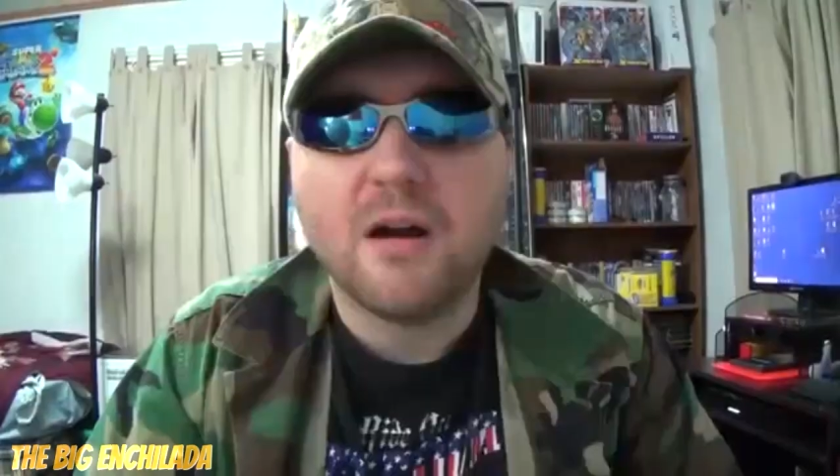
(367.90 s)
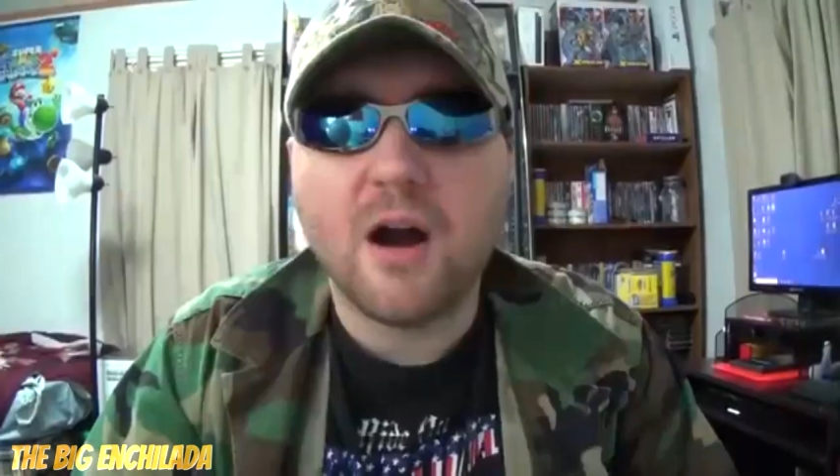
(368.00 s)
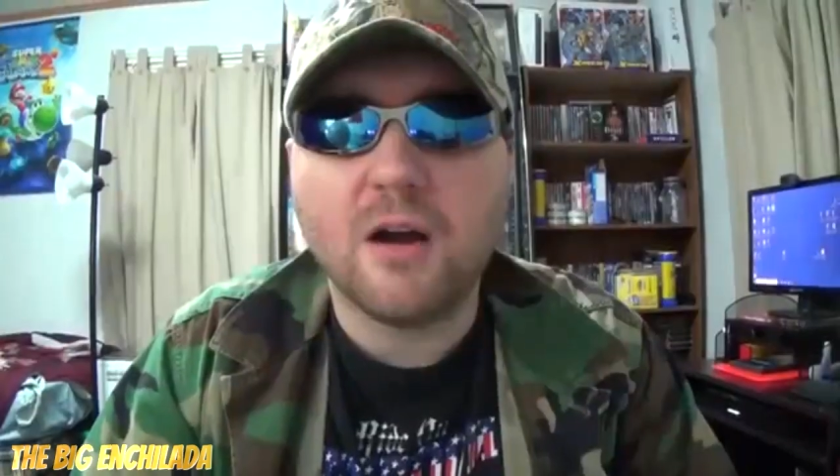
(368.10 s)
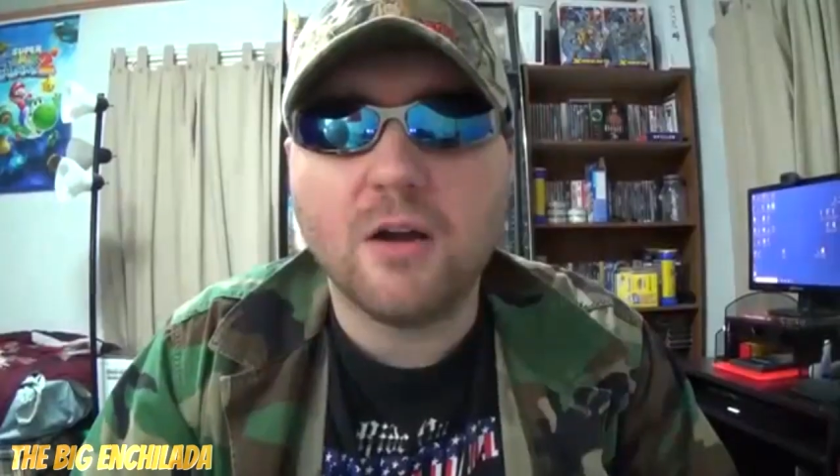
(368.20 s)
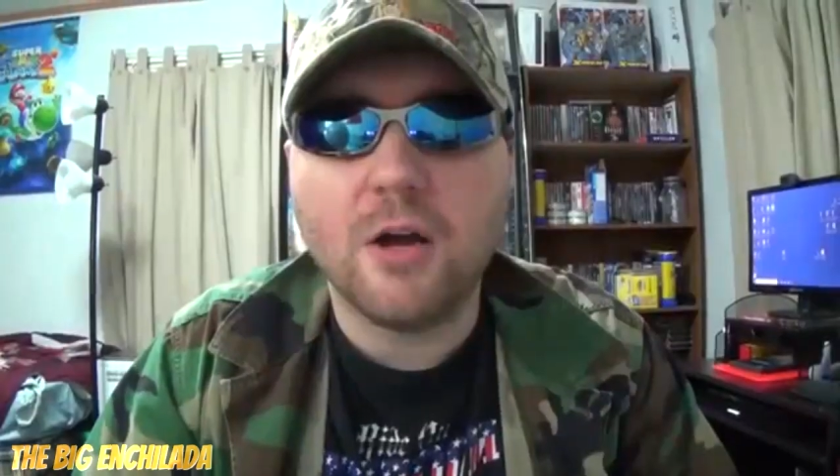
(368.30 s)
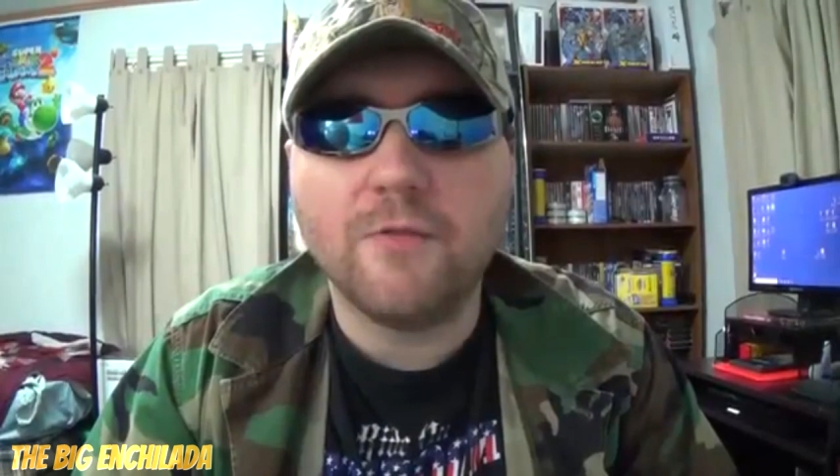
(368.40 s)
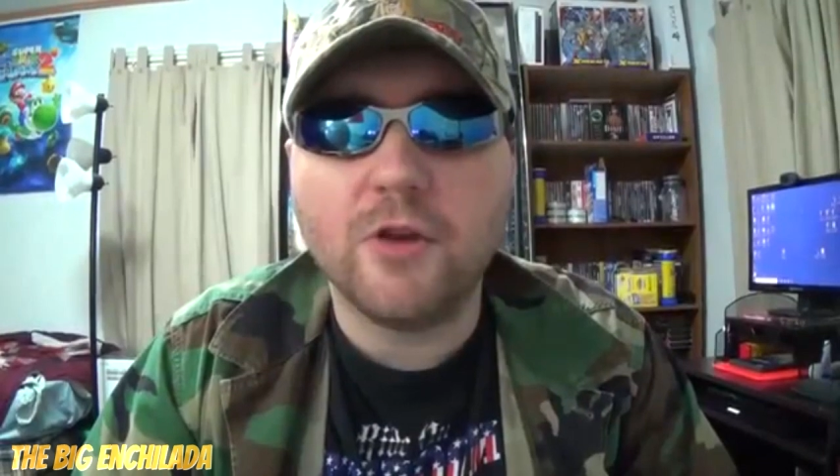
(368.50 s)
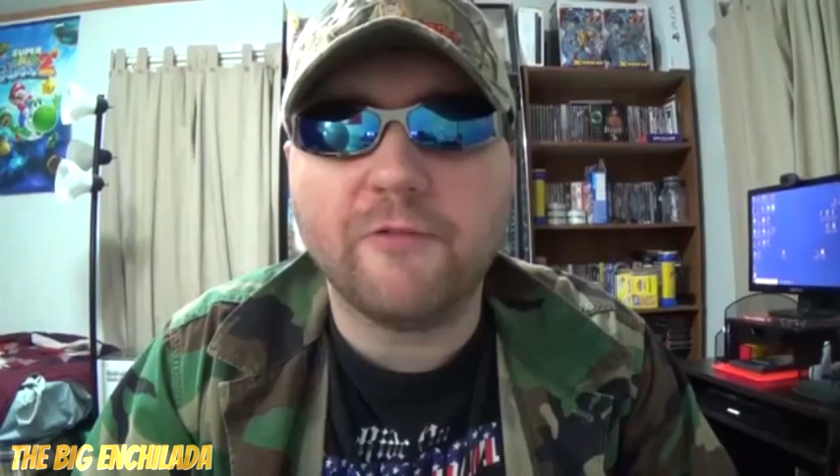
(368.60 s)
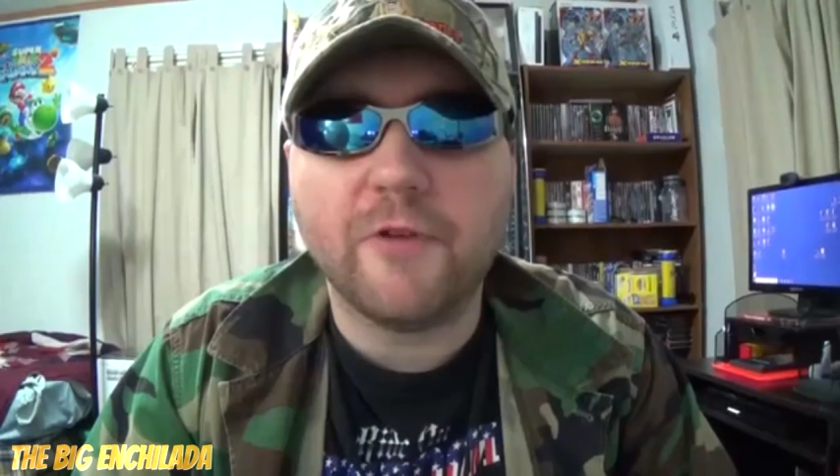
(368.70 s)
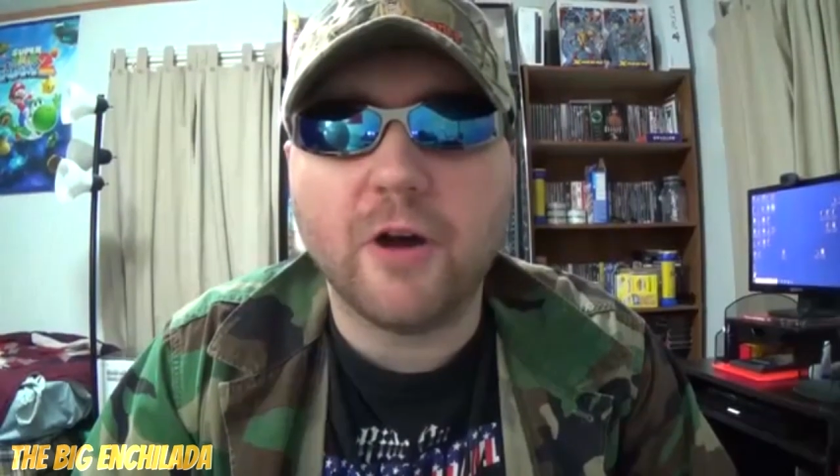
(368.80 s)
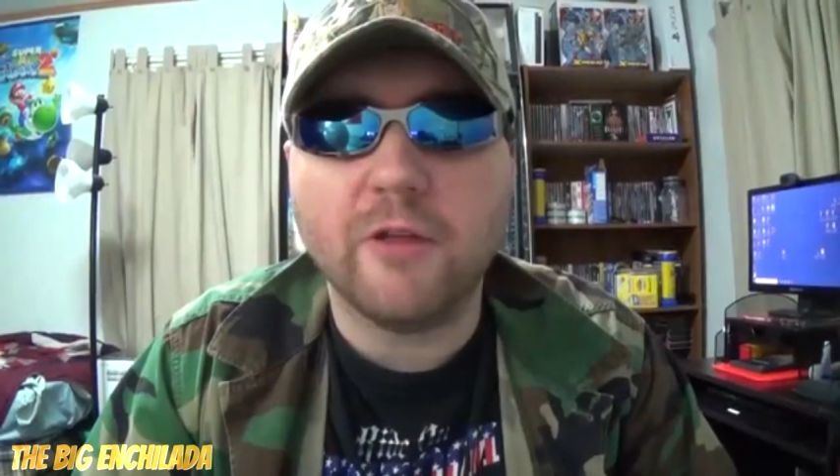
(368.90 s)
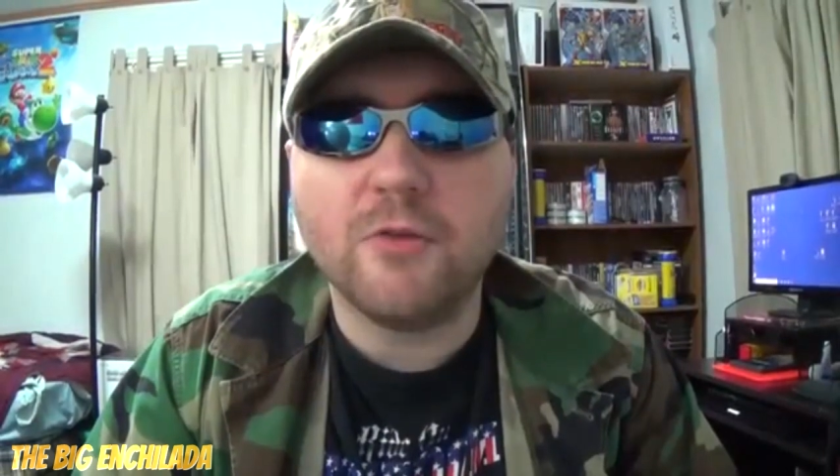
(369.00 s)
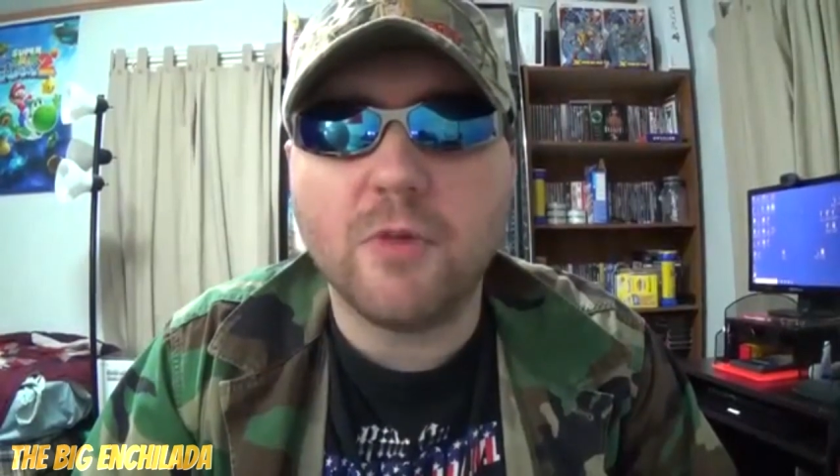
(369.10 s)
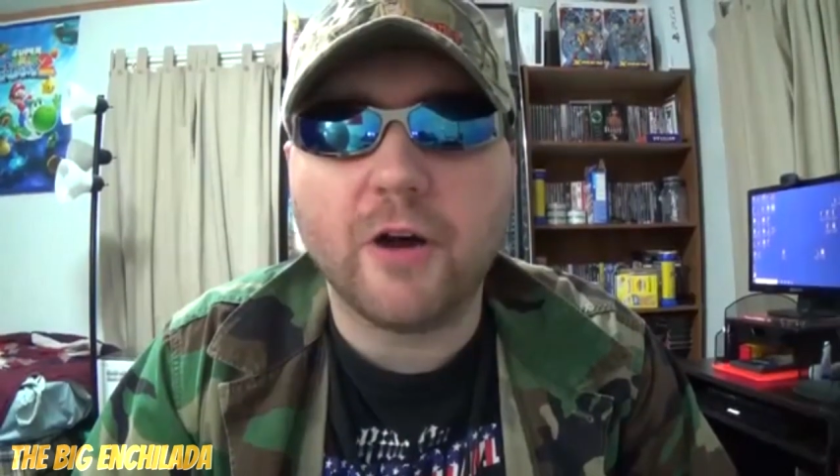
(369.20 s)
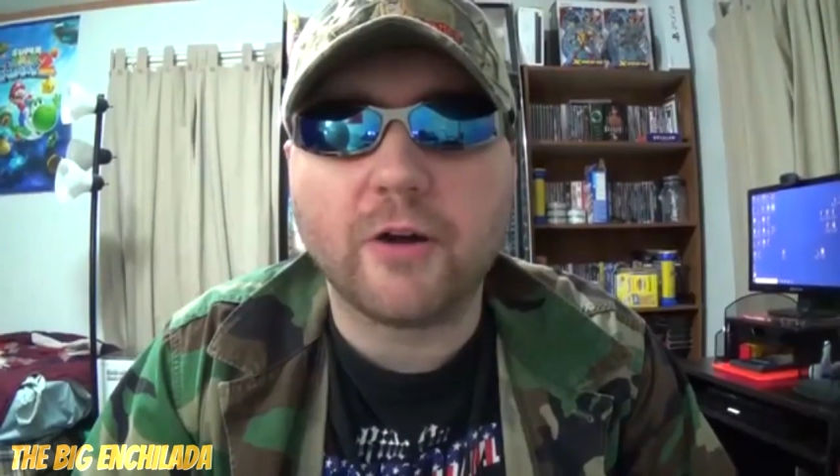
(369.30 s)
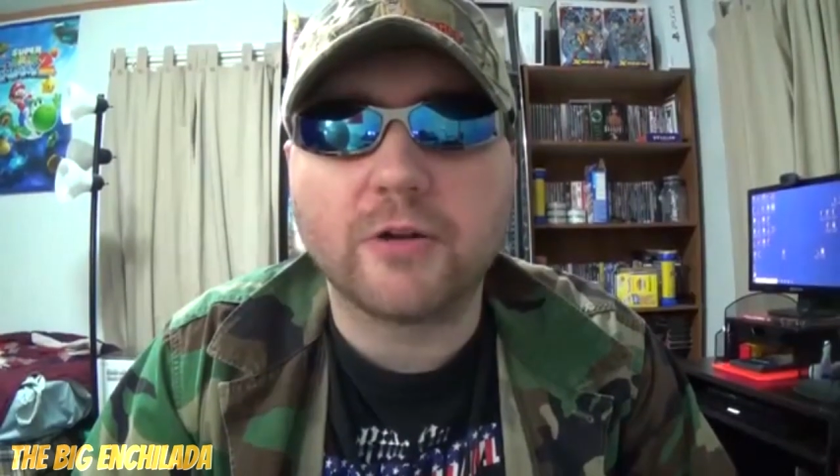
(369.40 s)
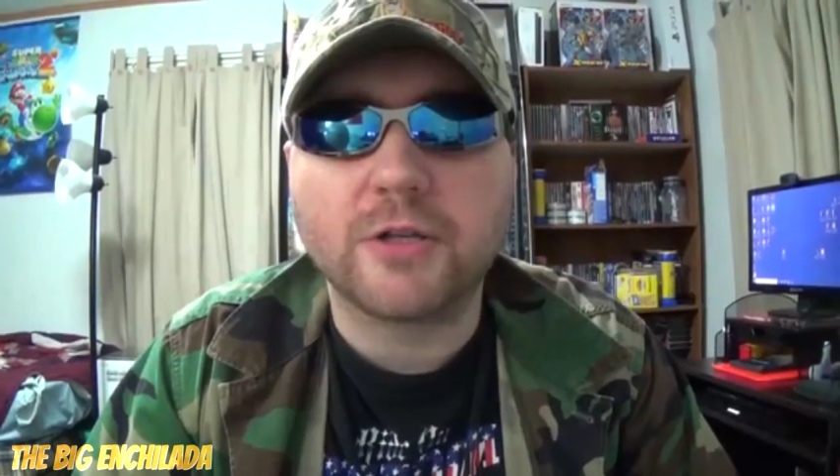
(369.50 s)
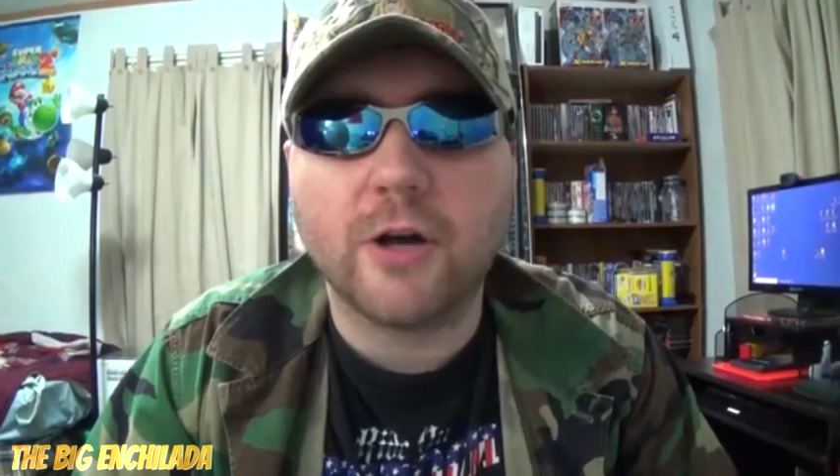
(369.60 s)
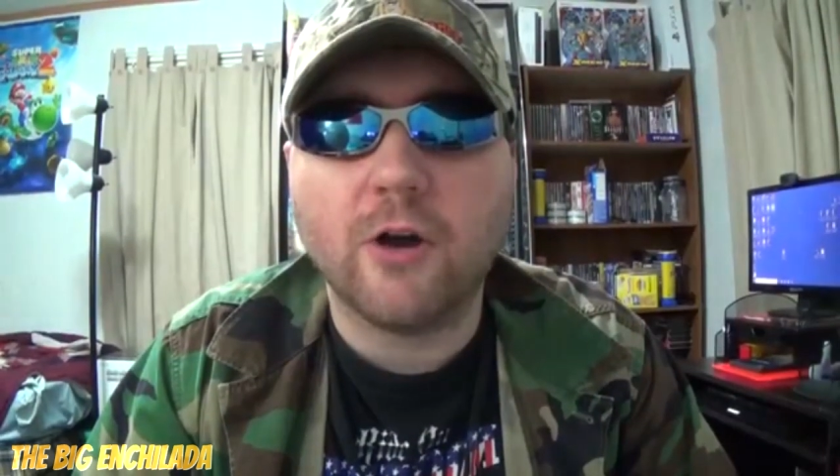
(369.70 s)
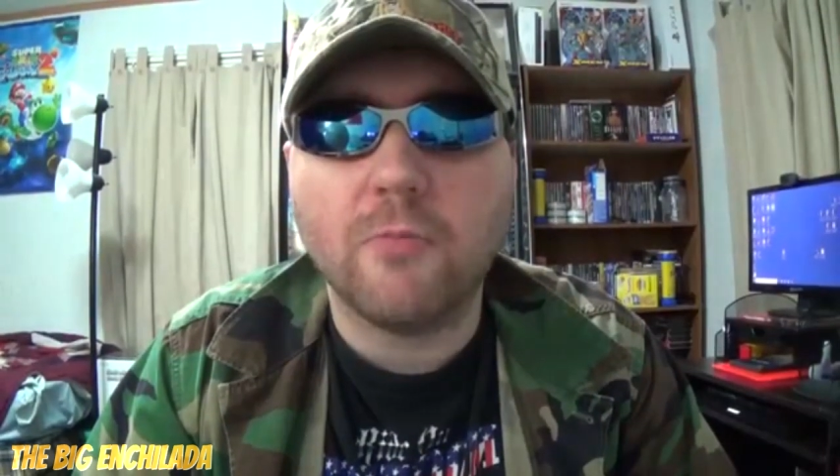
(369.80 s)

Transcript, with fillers: I love you fucker so